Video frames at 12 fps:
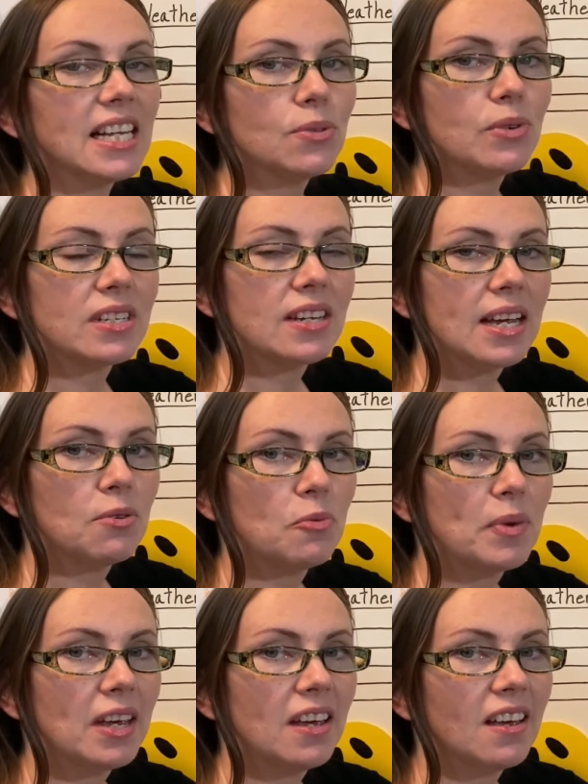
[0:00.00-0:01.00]
today will
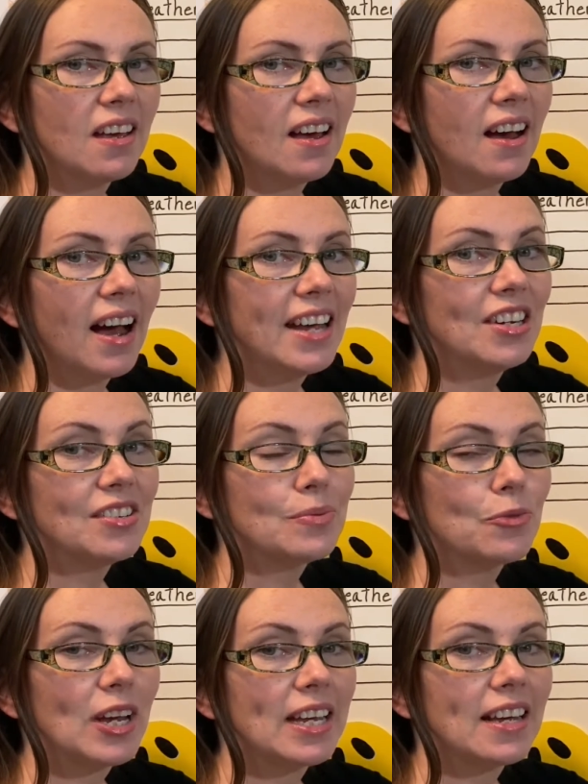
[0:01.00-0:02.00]
be. I hear some
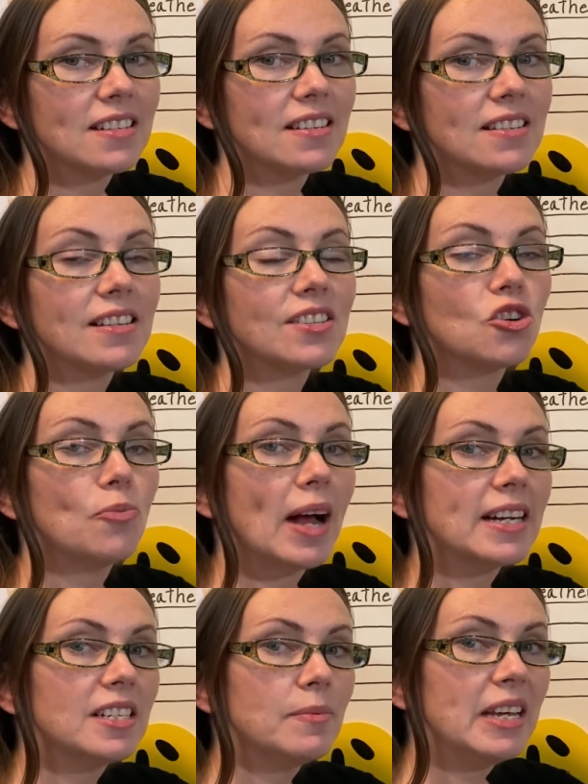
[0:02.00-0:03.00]
great guesses. Let's go back
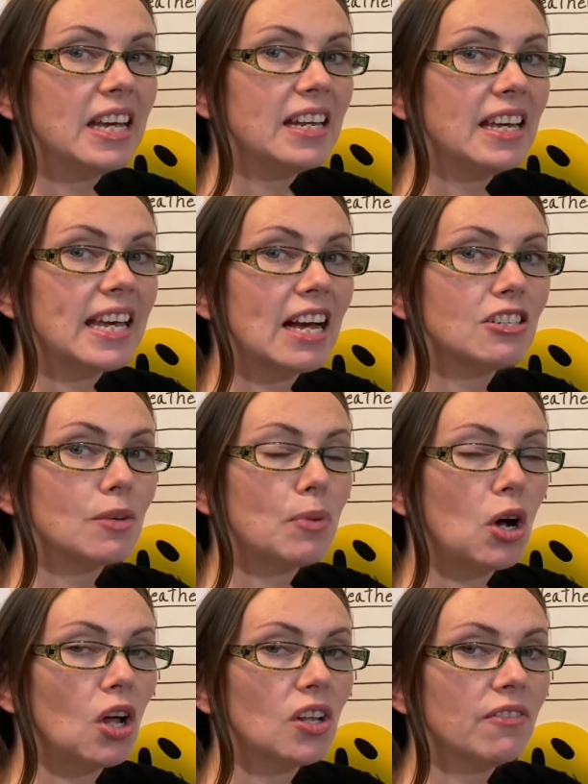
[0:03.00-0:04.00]
to the beginning and count up
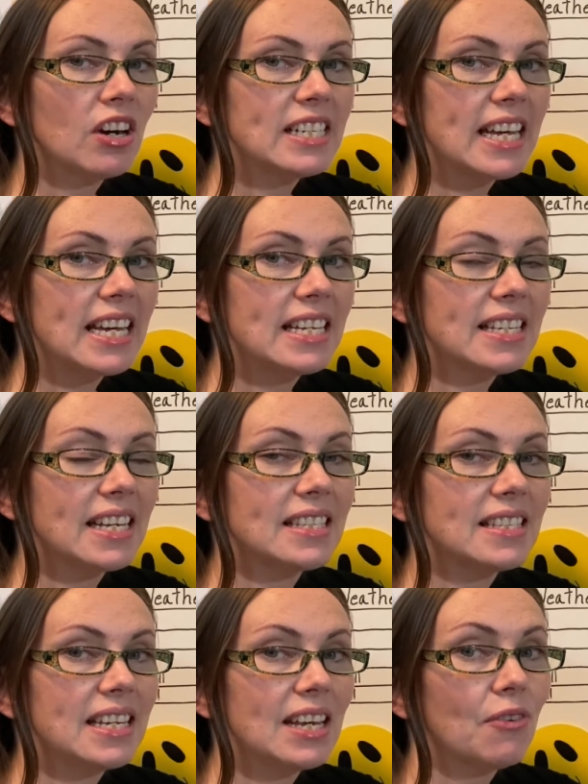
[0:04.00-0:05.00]
all of our days and
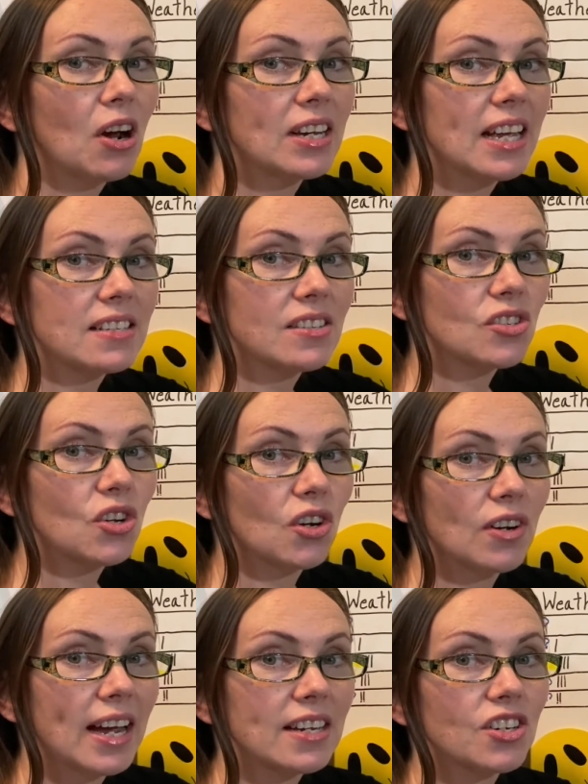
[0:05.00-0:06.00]
see if our guess is
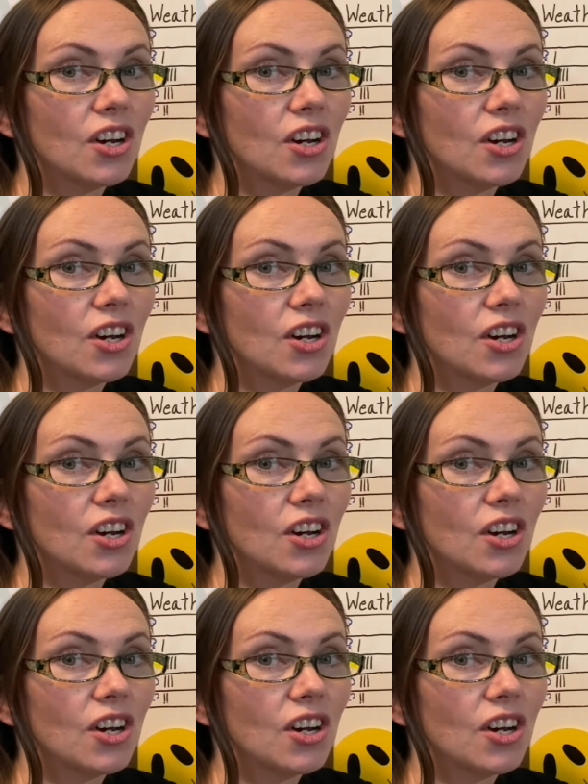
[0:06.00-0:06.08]
correct. Are you